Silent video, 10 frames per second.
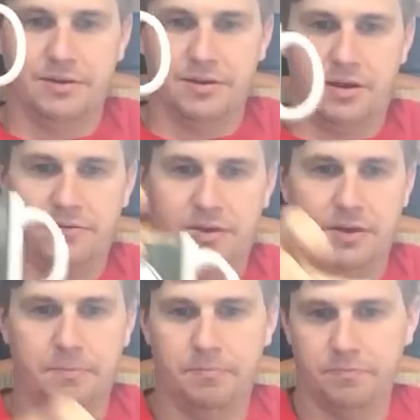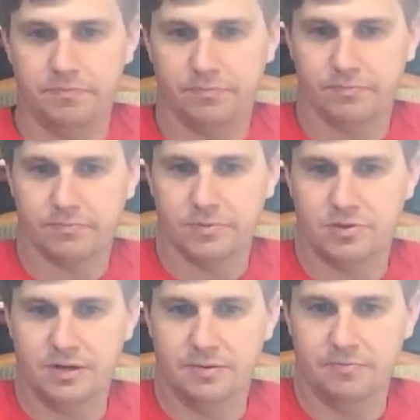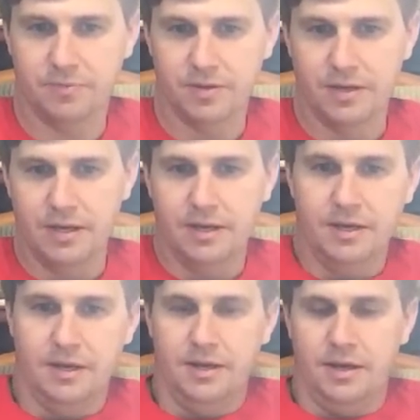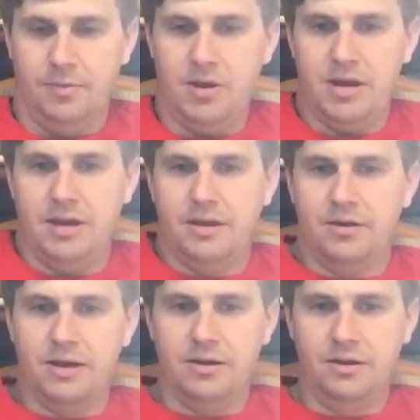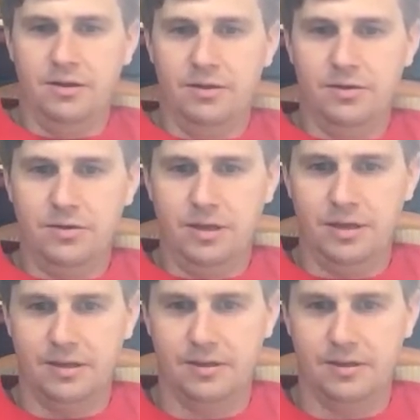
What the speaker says: coffee cup. It's right here. Might hang around a little.